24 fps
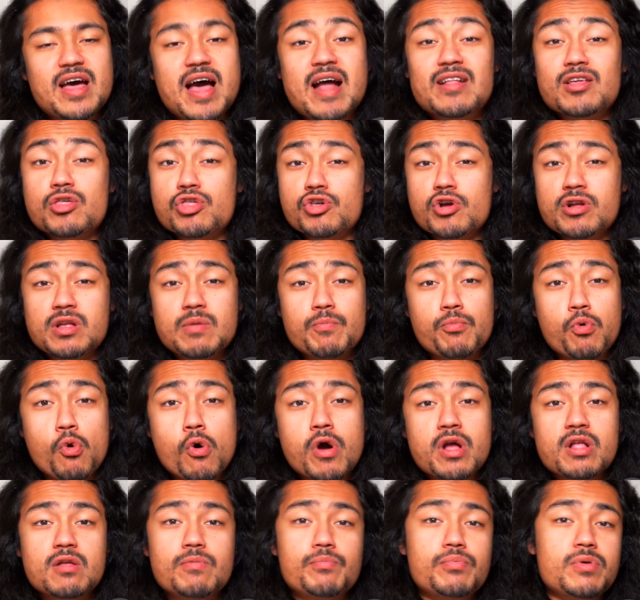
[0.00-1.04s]
At a certain
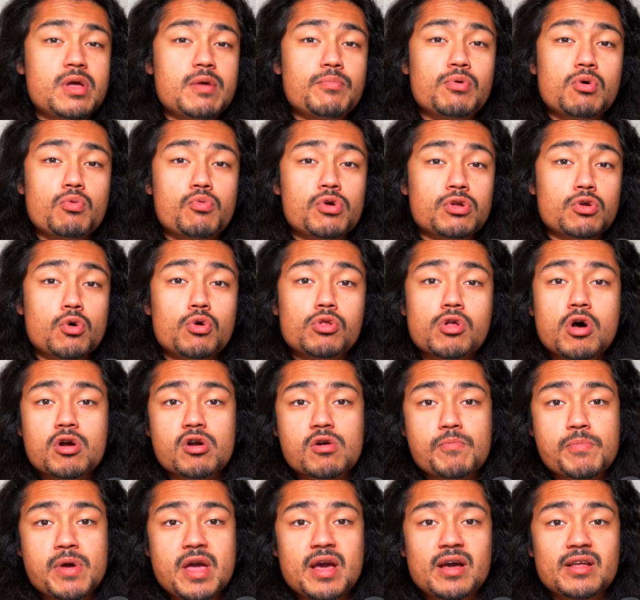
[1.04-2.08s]
point, people were no
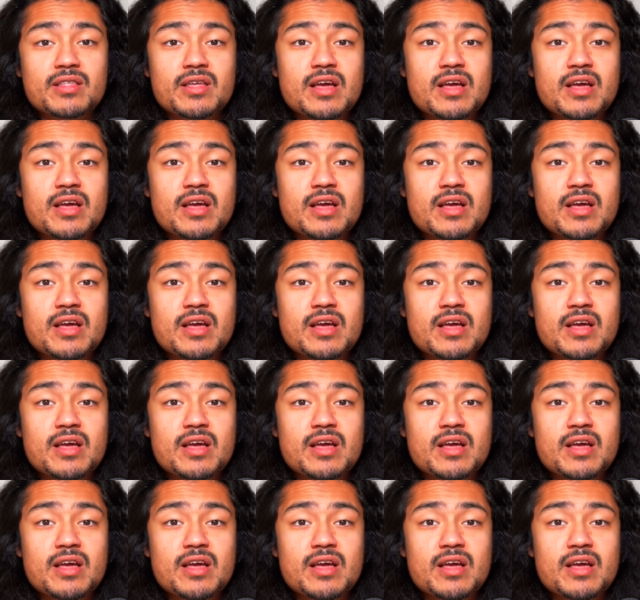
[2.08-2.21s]
longer paying